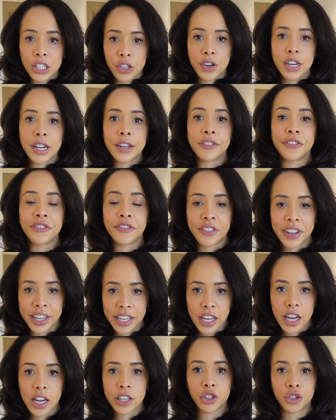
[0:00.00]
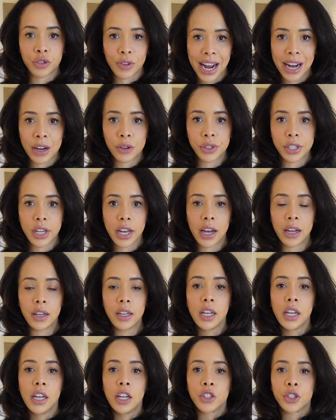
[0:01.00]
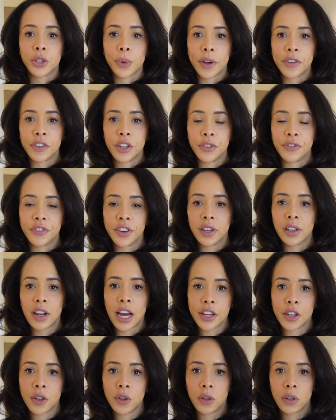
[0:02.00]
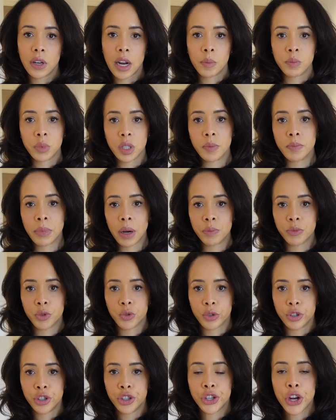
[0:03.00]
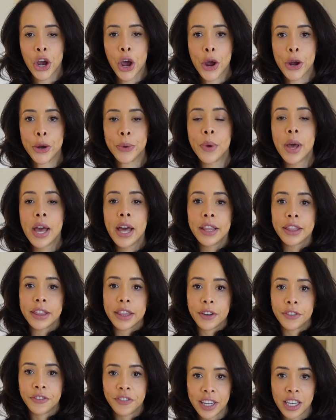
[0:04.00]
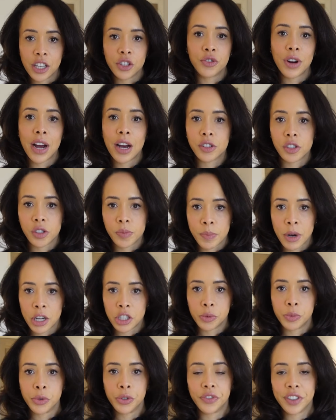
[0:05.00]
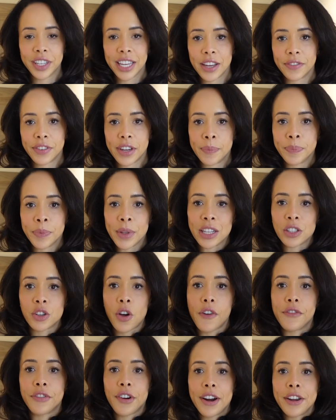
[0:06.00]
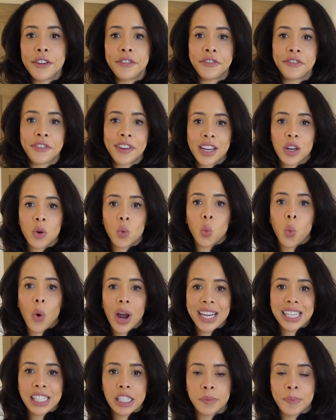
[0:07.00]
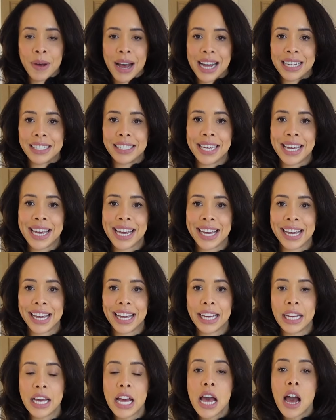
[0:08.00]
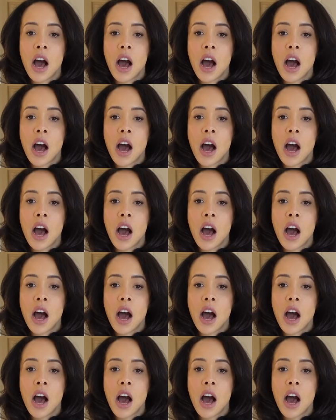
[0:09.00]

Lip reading: are a thicker trouser. So if you feel like your lumps and bumps are on show, the thicker trouser is much more forgiving. It's got a very thick waistband here.